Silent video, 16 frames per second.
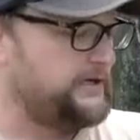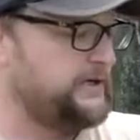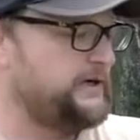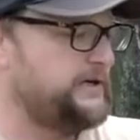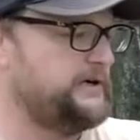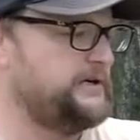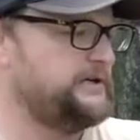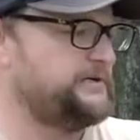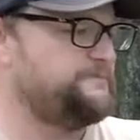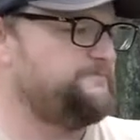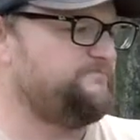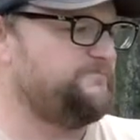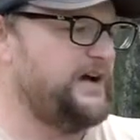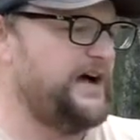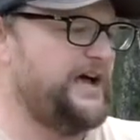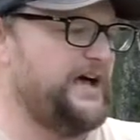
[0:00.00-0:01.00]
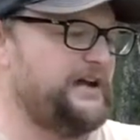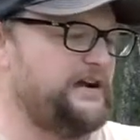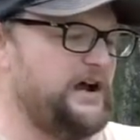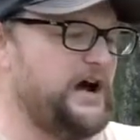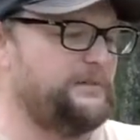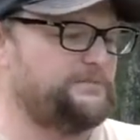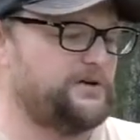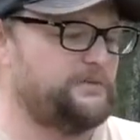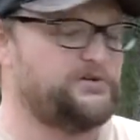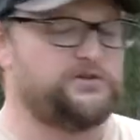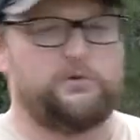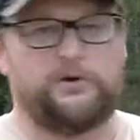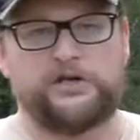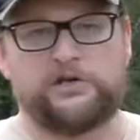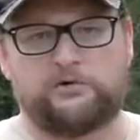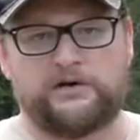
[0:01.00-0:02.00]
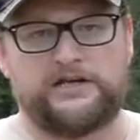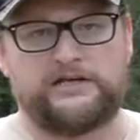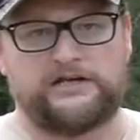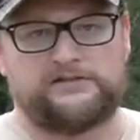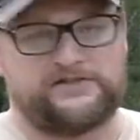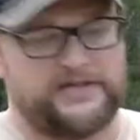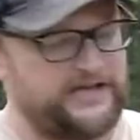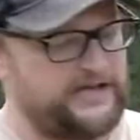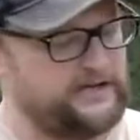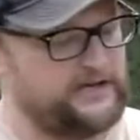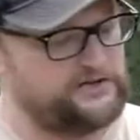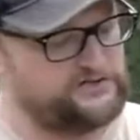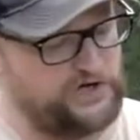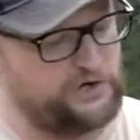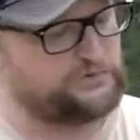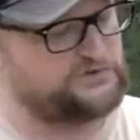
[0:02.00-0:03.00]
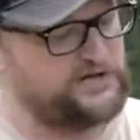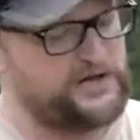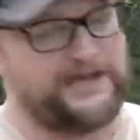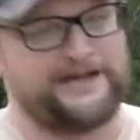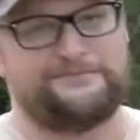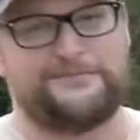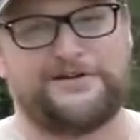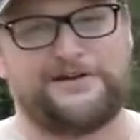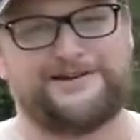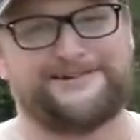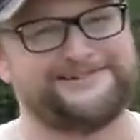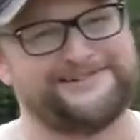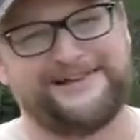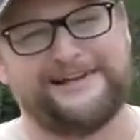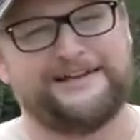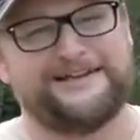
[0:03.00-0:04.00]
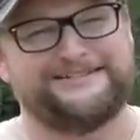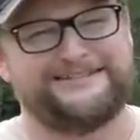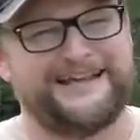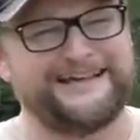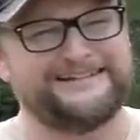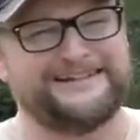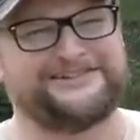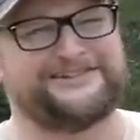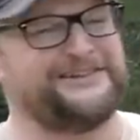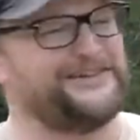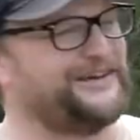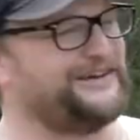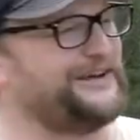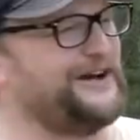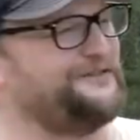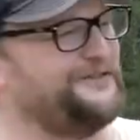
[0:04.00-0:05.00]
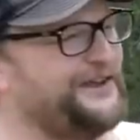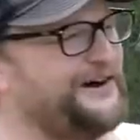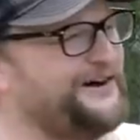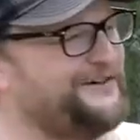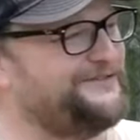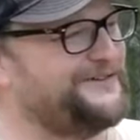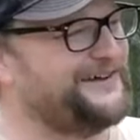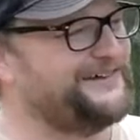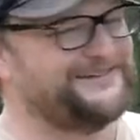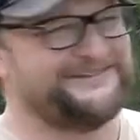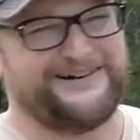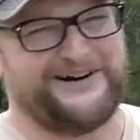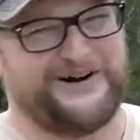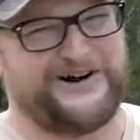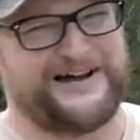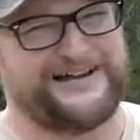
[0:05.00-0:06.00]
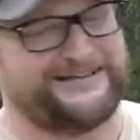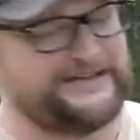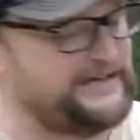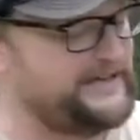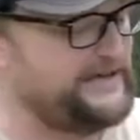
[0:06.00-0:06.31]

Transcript: I had an option between green and tan. I chose tan because tan doesn't get enough love, all right?